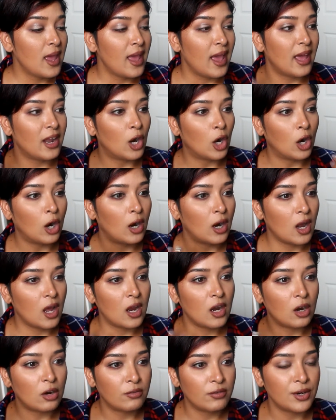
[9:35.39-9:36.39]
And her and
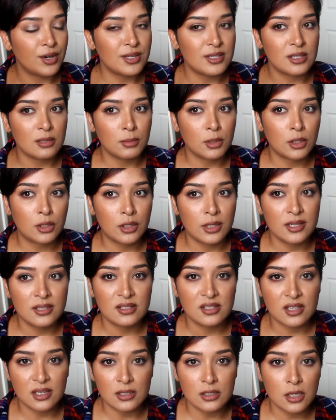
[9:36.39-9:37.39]
I are very similar in
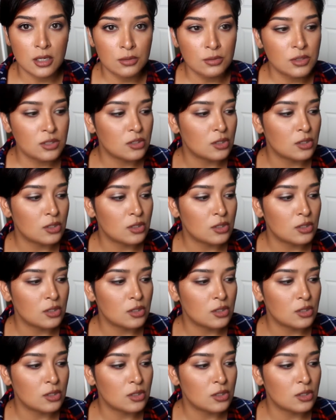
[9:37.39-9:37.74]
skin tones,